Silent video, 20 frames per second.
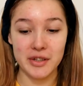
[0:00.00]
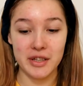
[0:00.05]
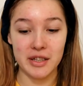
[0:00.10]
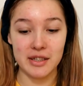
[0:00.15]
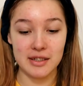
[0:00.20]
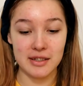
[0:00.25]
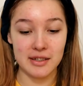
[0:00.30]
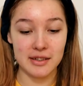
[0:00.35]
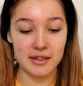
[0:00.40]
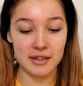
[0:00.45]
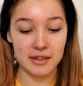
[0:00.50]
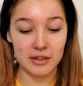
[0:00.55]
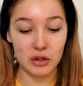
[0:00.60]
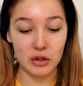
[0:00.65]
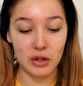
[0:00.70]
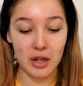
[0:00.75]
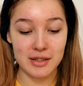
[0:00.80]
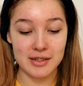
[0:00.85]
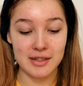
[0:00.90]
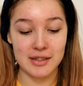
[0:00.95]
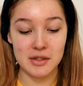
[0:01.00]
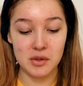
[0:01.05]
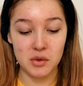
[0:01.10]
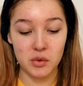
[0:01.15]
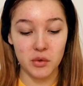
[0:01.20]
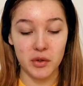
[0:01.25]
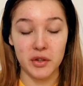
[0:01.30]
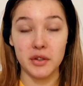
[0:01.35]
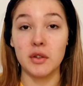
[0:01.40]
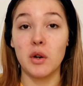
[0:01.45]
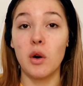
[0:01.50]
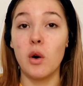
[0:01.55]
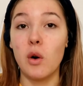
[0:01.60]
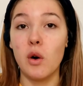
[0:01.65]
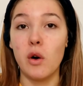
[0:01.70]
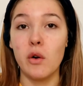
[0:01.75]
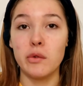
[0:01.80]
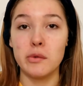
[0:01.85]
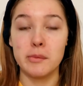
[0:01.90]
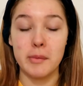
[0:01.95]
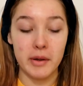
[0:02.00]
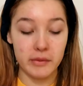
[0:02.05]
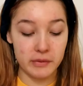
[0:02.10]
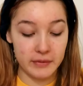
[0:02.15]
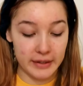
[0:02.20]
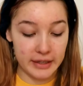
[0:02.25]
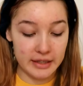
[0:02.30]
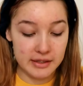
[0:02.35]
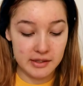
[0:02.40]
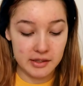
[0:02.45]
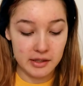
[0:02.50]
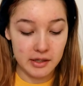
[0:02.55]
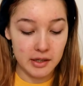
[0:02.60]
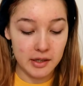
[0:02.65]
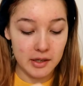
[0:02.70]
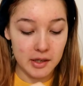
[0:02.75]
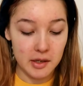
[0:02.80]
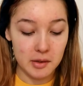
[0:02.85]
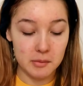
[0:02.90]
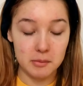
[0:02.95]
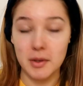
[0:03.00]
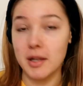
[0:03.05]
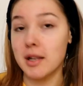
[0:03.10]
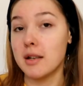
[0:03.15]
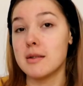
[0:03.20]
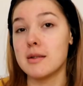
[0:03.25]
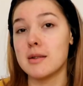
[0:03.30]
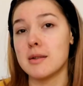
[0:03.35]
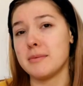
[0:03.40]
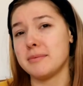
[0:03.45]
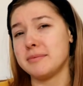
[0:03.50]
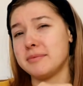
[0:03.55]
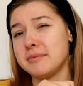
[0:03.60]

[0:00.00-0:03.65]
doesn't squirt all over my face, because